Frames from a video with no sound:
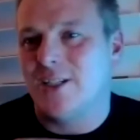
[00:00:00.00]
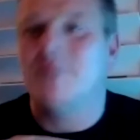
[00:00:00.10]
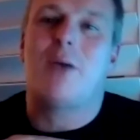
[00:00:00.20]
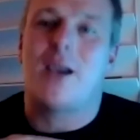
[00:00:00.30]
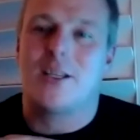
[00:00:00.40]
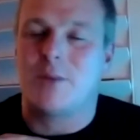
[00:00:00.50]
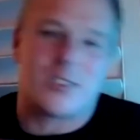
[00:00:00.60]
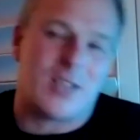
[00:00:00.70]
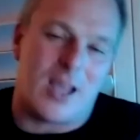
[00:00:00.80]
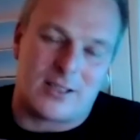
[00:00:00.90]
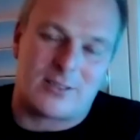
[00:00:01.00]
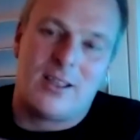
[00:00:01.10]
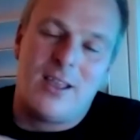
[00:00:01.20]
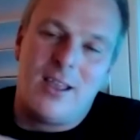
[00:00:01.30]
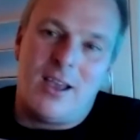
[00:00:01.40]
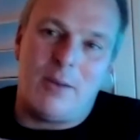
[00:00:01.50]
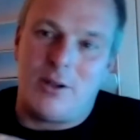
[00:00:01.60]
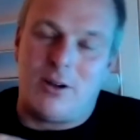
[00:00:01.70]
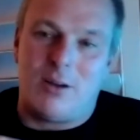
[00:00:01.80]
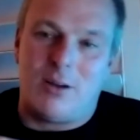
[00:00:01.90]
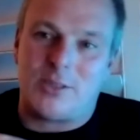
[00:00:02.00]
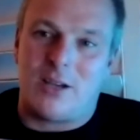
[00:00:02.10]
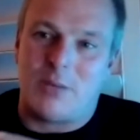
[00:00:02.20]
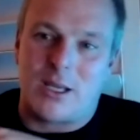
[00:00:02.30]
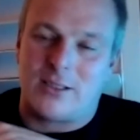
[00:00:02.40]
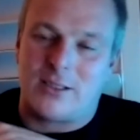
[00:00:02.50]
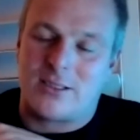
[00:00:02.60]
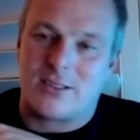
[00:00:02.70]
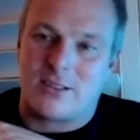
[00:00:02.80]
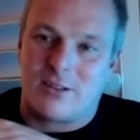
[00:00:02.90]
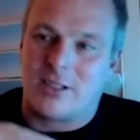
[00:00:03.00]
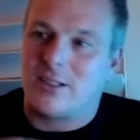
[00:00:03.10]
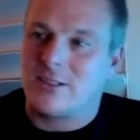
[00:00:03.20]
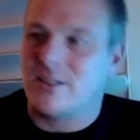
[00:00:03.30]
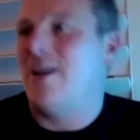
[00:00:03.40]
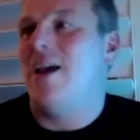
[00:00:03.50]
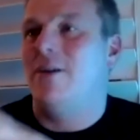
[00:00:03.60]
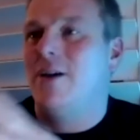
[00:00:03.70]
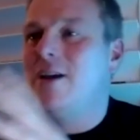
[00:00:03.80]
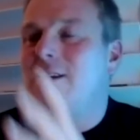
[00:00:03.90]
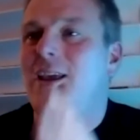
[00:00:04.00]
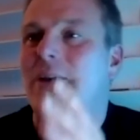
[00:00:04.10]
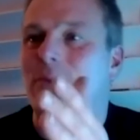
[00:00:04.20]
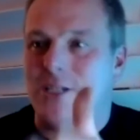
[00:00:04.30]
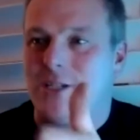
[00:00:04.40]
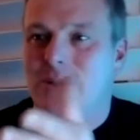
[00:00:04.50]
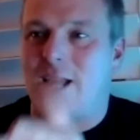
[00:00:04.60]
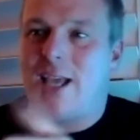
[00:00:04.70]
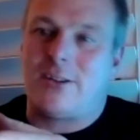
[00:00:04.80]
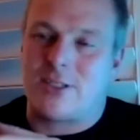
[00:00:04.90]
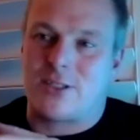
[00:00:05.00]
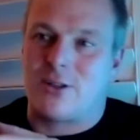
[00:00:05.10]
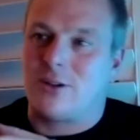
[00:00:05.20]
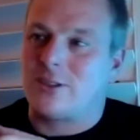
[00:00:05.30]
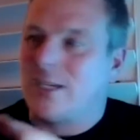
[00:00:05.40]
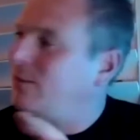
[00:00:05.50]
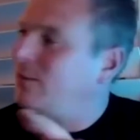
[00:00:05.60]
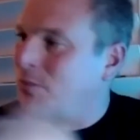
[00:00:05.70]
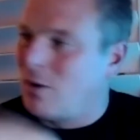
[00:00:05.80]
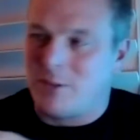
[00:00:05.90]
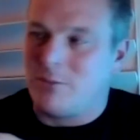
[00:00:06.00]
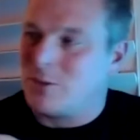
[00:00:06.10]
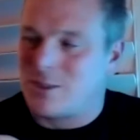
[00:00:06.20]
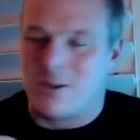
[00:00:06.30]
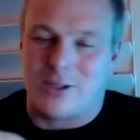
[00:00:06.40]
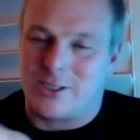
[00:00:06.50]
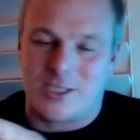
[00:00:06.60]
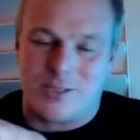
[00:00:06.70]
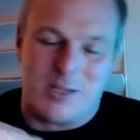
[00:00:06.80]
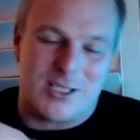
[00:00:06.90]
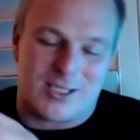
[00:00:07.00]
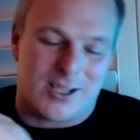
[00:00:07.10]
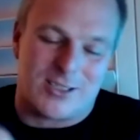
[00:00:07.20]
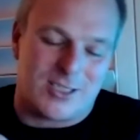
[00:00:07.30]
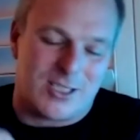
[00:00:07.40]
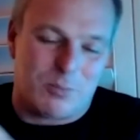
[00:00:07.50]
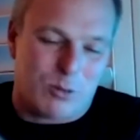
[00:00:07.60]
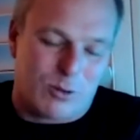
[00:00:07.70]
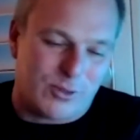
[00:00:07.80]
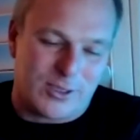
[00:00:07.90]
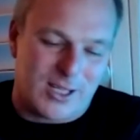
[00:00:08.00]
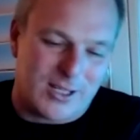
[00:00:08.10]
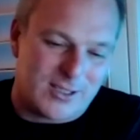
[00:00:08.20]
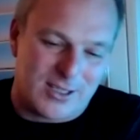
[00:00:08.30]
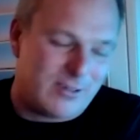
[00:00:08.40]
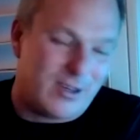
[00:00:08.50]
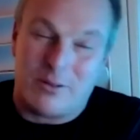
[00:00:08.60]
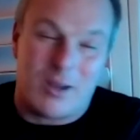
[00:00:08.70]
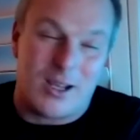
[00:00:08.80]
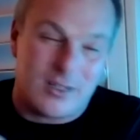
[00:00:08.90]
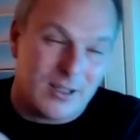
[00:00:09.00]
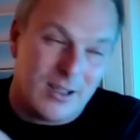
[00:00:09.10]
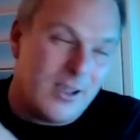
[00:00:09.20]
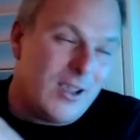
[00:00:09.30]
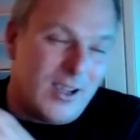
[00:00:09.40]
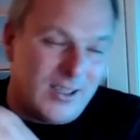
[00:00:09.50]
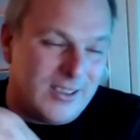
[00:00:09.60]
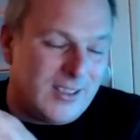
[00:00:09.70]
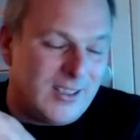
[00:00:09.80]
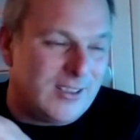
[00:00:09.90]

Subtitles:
didn't pay as much tax. I mean, I'm going back. This is like, and now when you do an accurate stock take, if you're buying more stock, it just means it goes into your profit at the end of the year anyway, and you